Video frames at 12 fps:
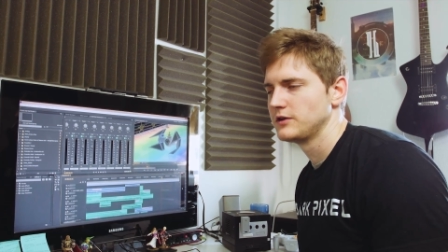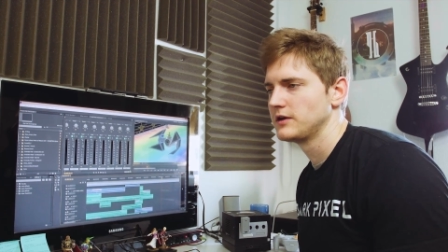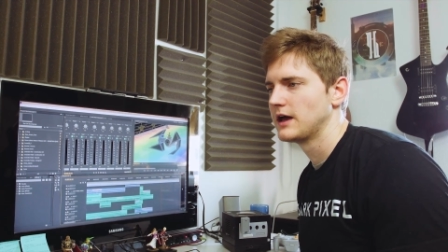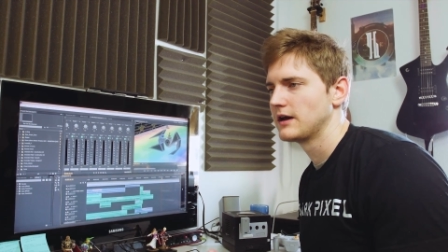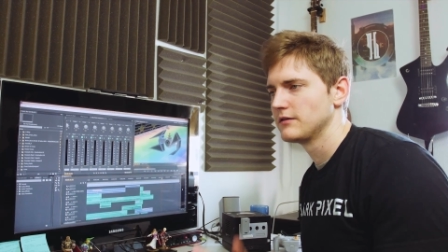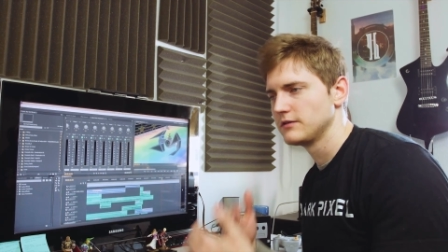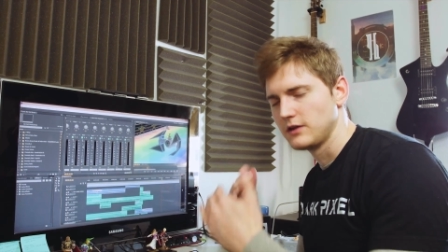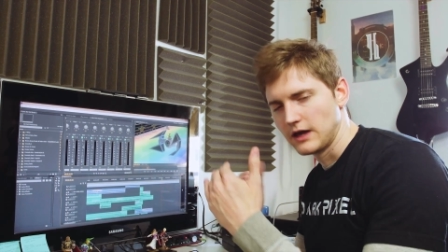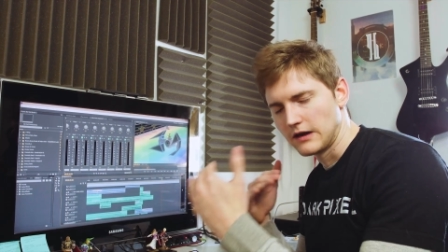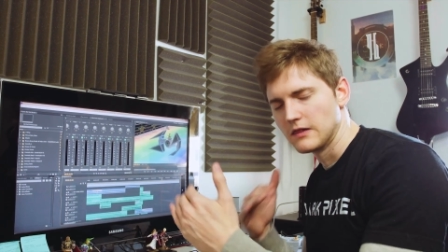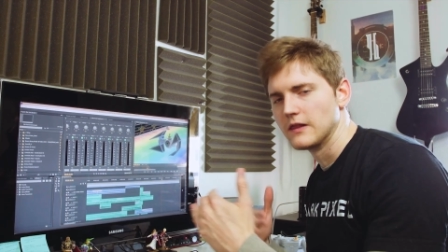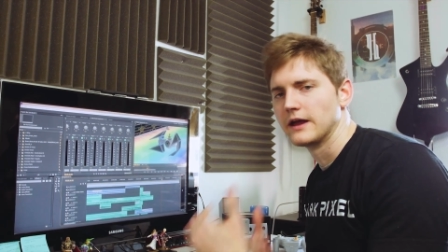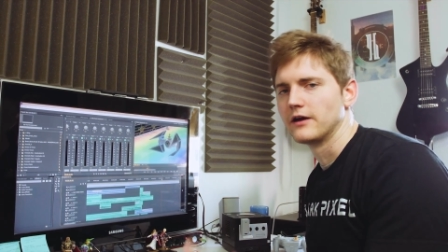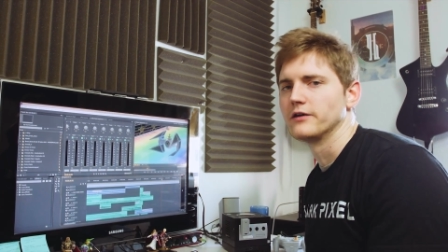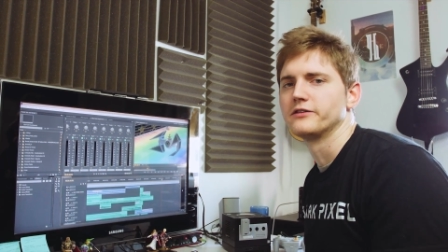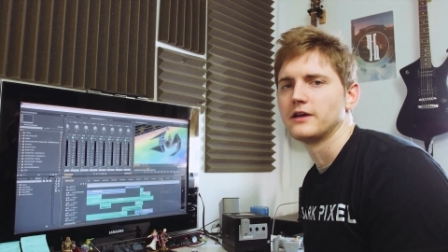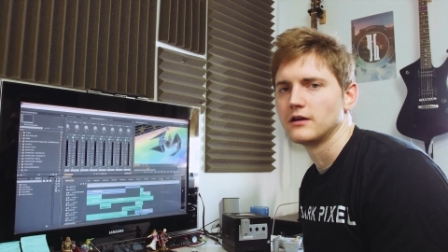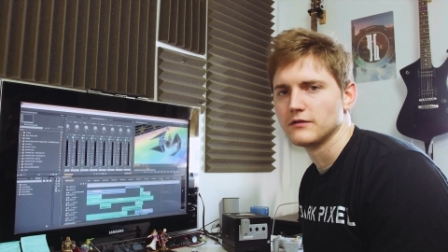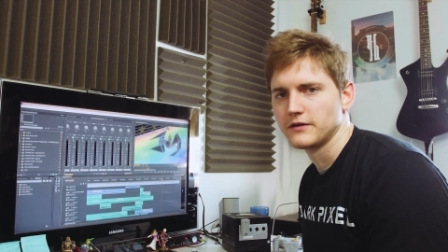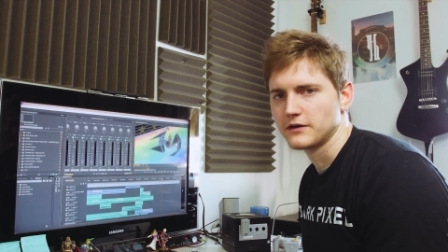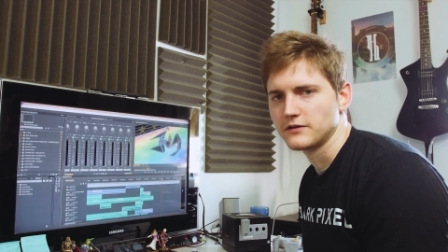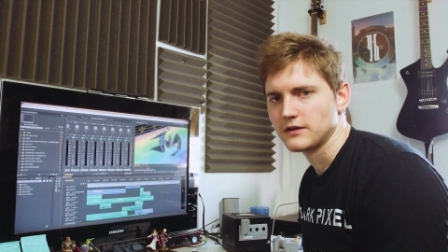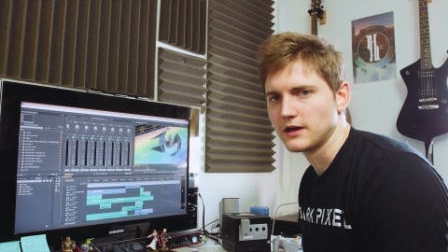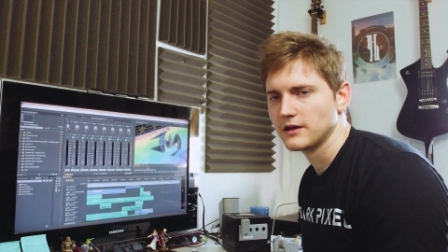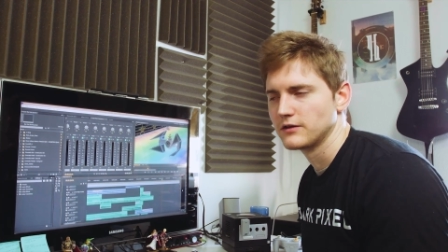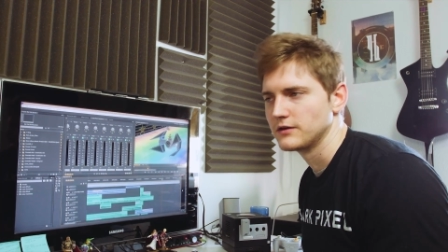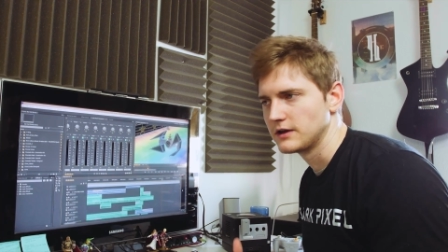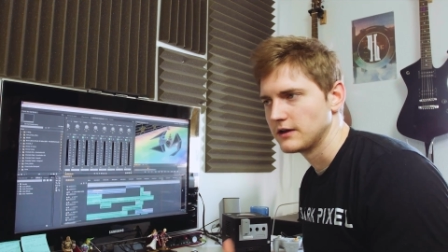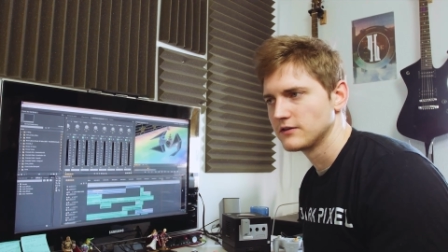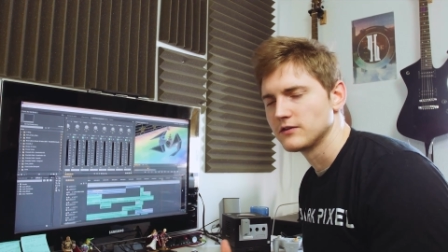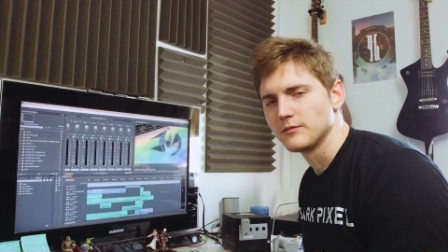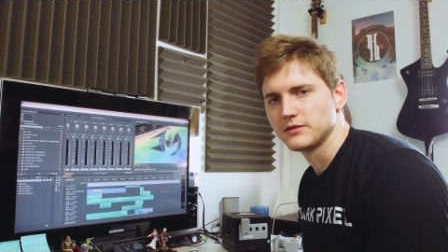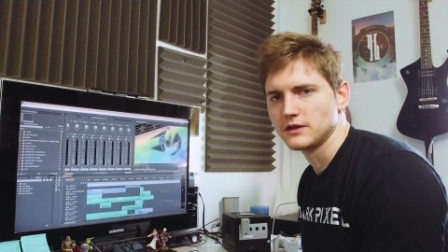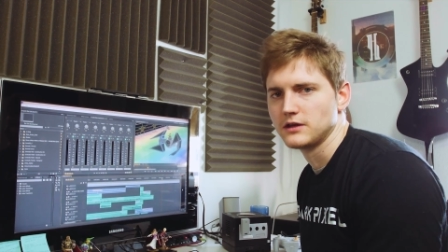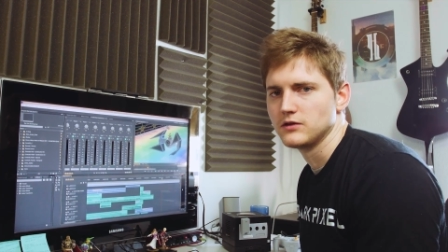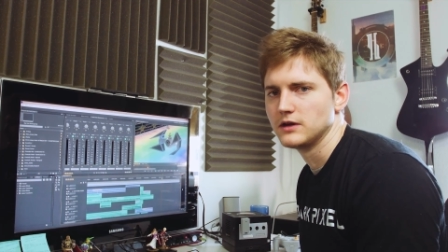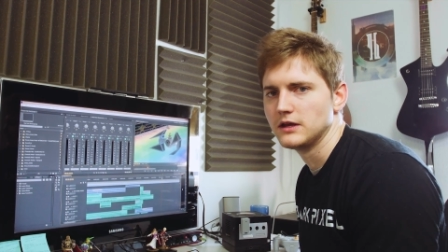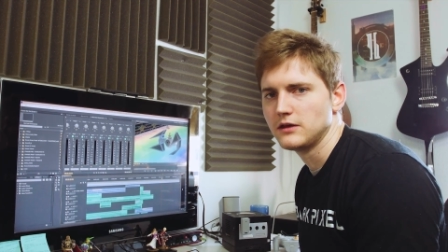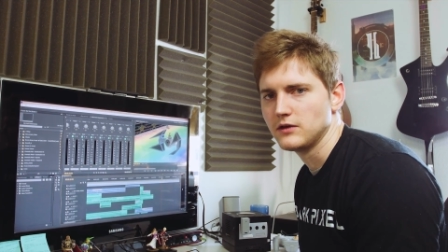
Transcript: You gotta layer sound effects together to get something unique.